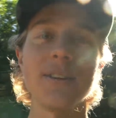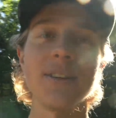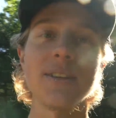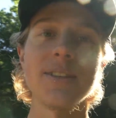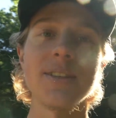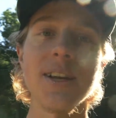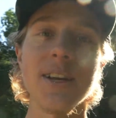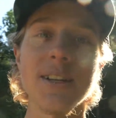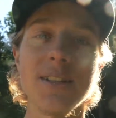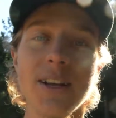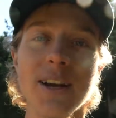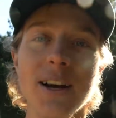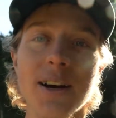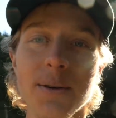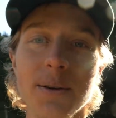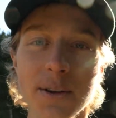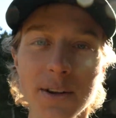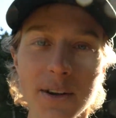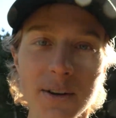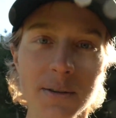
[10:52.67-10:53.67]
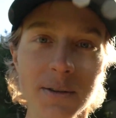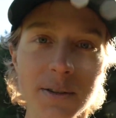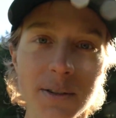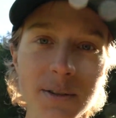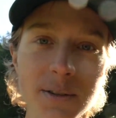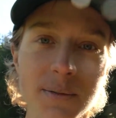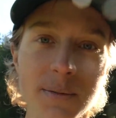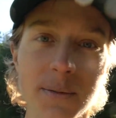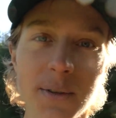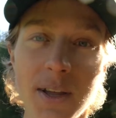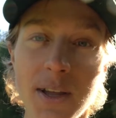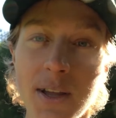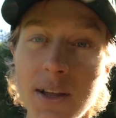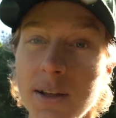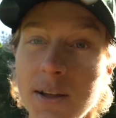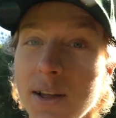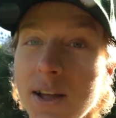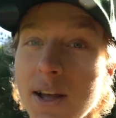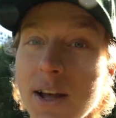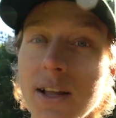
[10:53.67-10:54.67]
exactly how it goes.
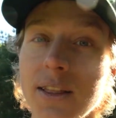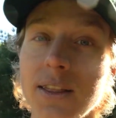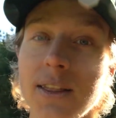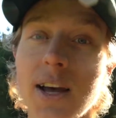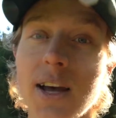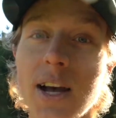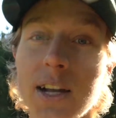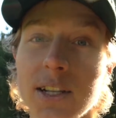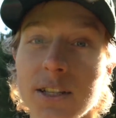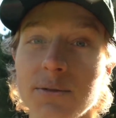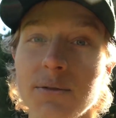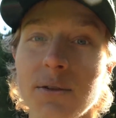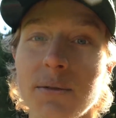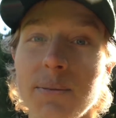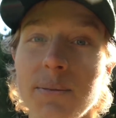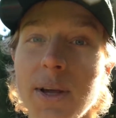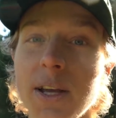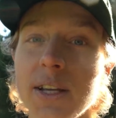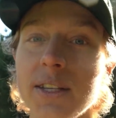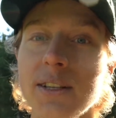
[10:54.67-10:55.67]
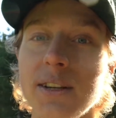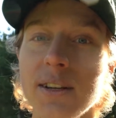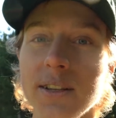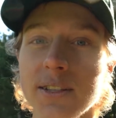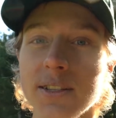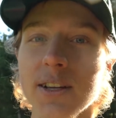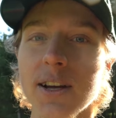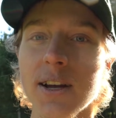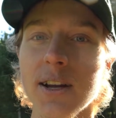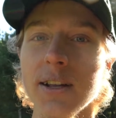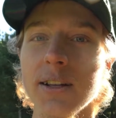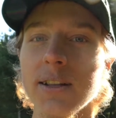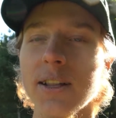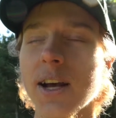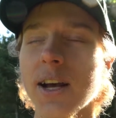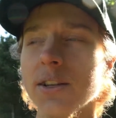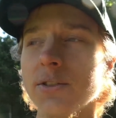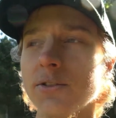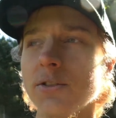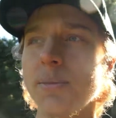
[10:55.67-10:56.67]
And that's what makes it exciting.
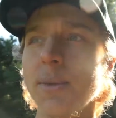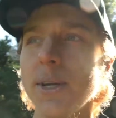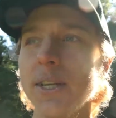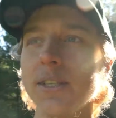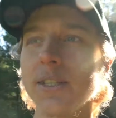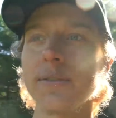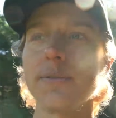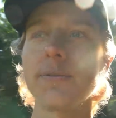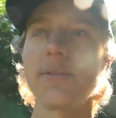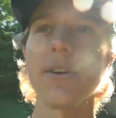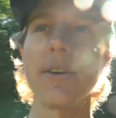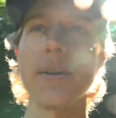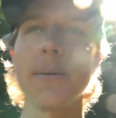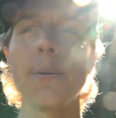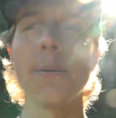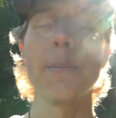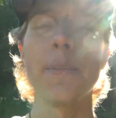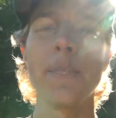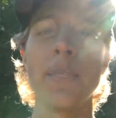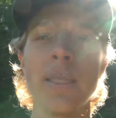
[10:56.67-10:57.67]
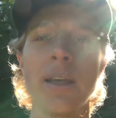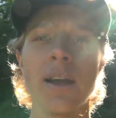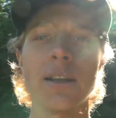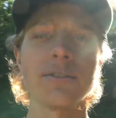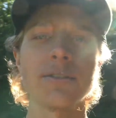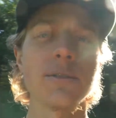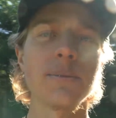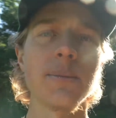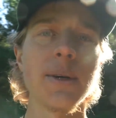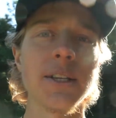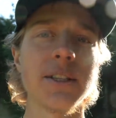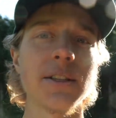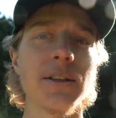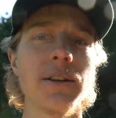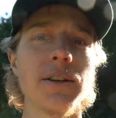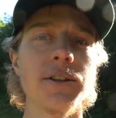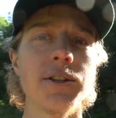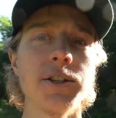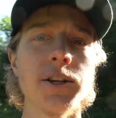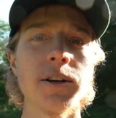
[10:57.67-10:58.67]
That's what makes it fun. That's what makes it
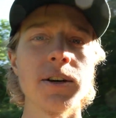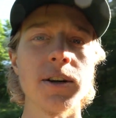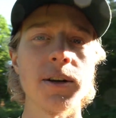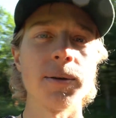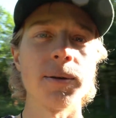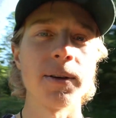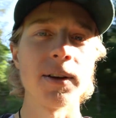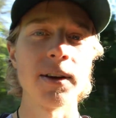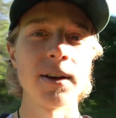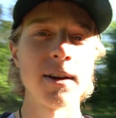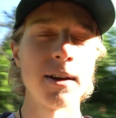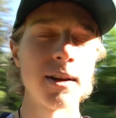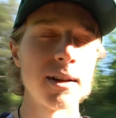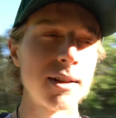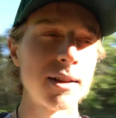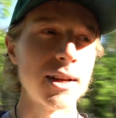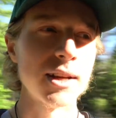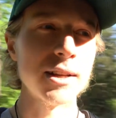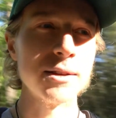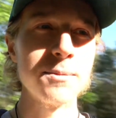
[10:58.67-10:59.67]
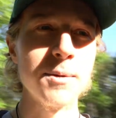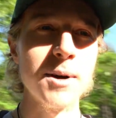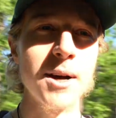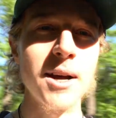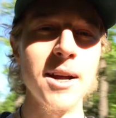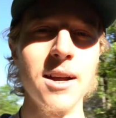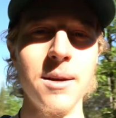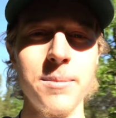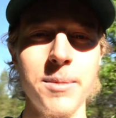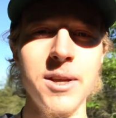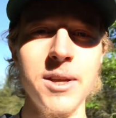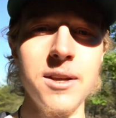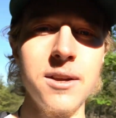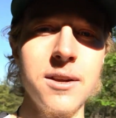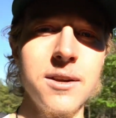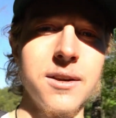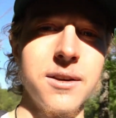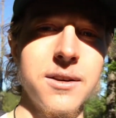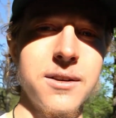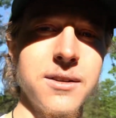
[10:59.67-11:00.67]
a journey. That's why I'm
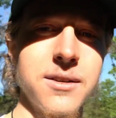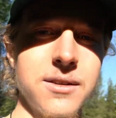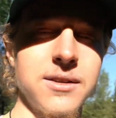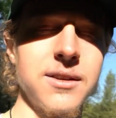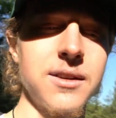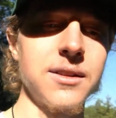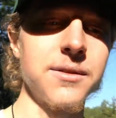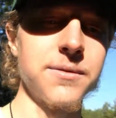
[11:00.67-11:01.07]
here in the